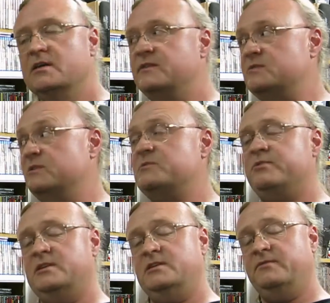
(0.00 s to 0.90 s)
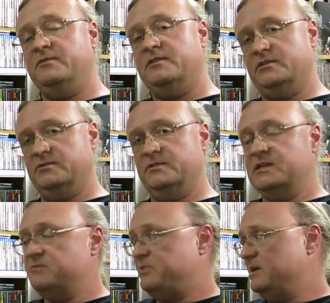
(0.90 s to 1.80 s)
This one's pretty different though.
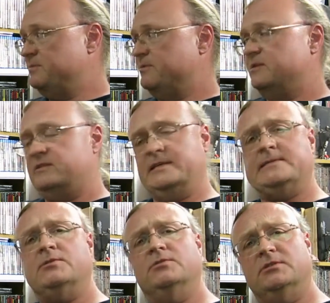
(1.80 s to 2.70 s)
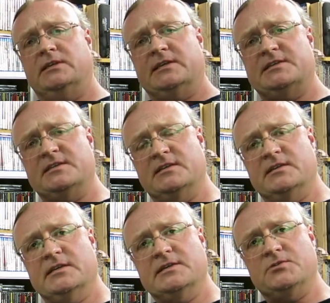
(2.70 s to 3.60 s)
These papery things don't look like
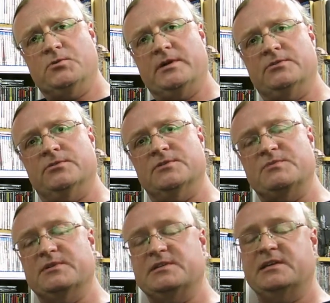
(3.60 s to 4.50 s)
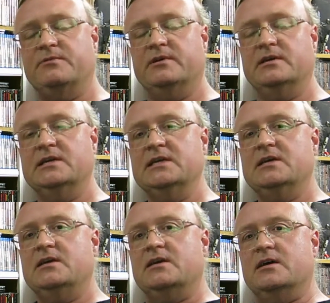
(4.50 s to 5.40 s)
CDs or records, but anyway.
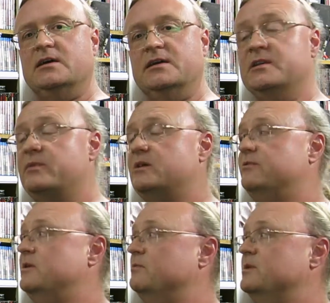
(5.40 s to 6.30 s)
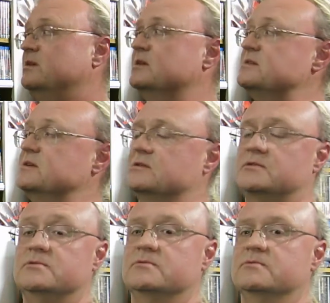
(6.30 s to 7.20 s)
In the background, we are listening
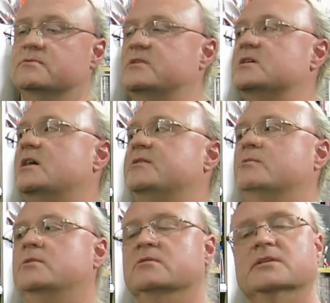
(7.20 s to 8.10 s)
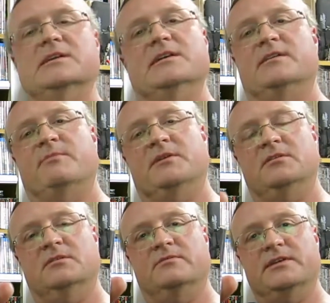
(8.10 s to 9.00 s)
to the otherworldly death metal
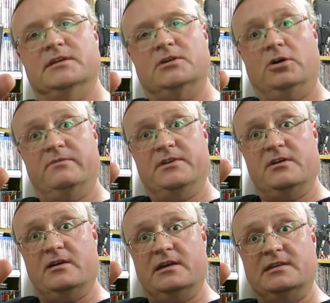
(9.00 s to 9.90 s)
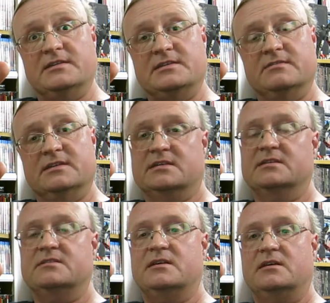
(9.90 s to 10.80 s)
of Encoffinized. This
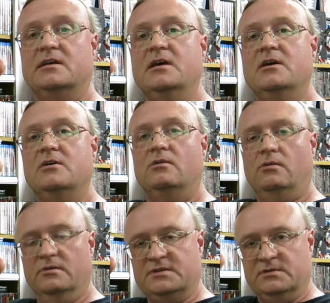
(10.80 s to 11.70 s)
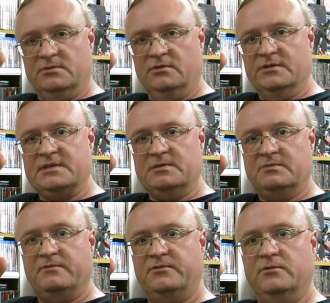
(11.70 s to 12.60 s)
is their awesome, awesome
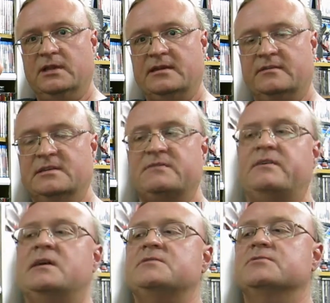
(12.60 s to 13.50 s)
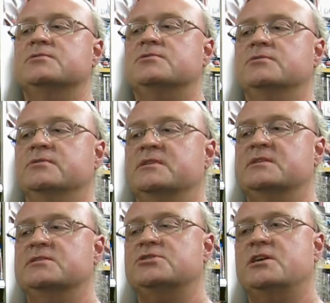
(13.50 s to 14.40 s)
full length. It's far too short. This
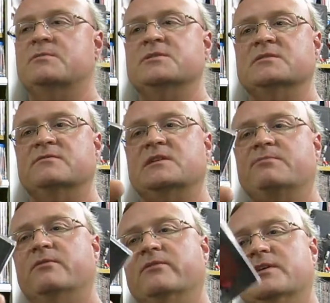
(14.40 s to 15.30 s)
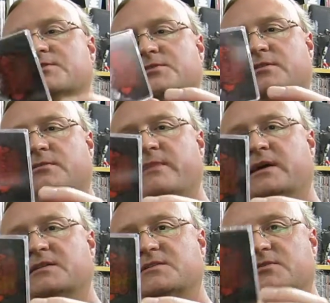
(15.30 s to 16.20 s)
is Chambers of Deprivation on
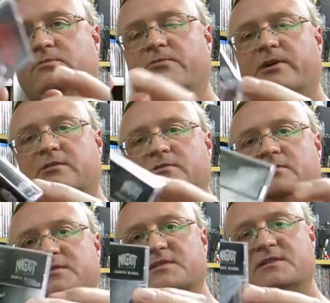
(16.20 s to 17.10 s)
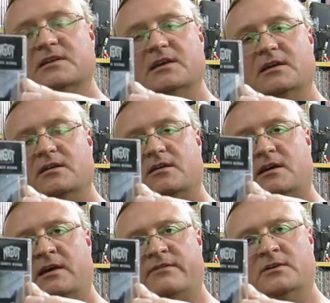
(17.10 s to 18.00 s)
Maggot Stomp Records. I
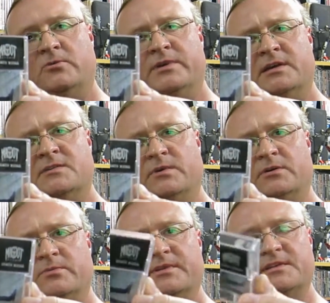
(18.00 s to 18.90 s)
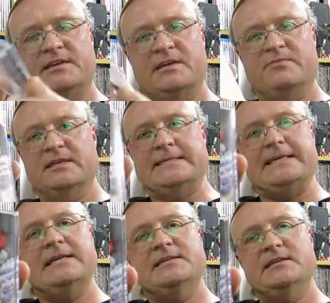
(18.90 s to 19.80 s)
have the LP as well, but the tape is
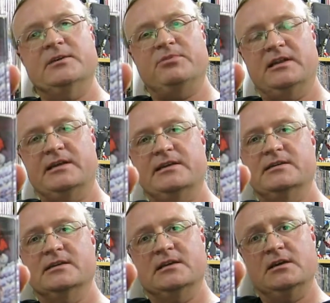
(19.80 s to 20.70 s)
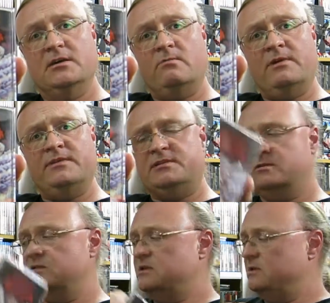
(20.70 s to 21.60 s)
easier to play when the
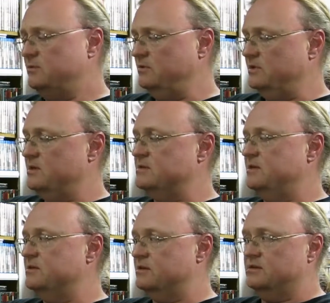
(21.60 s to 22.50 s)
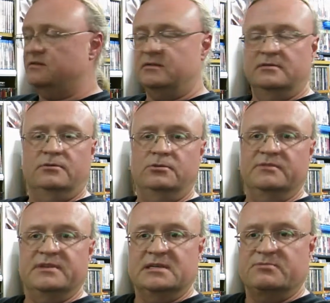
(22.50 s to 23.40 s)
turntable is underneath all
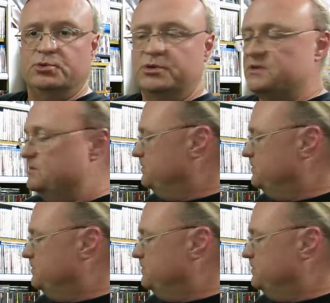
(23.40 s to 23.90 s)
of these books.